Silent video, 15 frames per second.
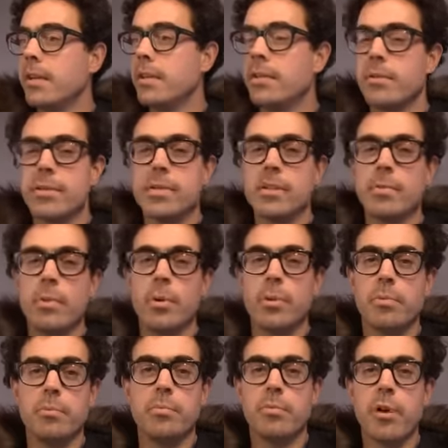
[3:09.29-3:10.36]
and there was some
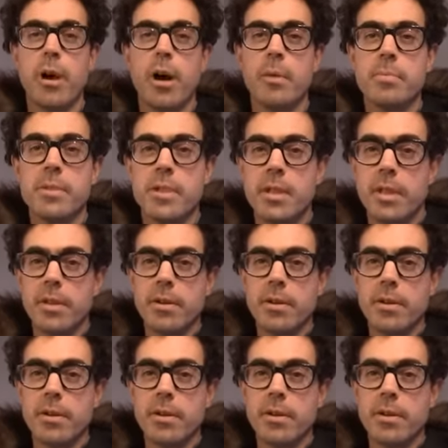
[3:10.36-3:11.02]
old props in the